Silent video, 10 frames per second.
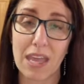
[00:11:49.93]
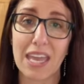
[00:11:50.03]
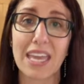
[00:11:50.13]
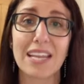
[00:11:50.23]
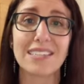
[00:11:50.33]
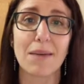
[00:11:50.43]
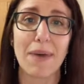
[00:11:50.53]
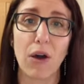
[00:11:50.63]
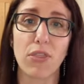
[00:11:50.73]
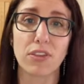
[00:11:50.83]
It is
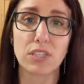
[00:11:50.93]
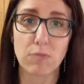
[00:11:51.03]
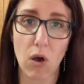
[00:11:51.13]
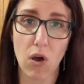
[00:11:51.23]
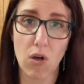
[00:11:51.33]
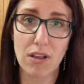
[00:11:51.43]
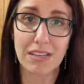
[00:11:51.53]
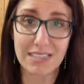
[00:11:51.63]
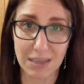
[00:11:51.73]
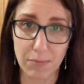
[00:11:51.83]
about the small,
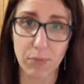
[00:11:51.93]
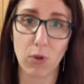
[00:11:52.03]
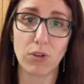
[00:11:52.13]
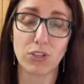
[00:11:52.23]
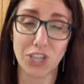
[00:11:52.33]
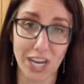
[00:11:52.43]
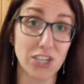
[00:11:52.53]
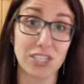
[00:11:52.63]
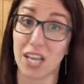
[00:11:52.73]
simple changes.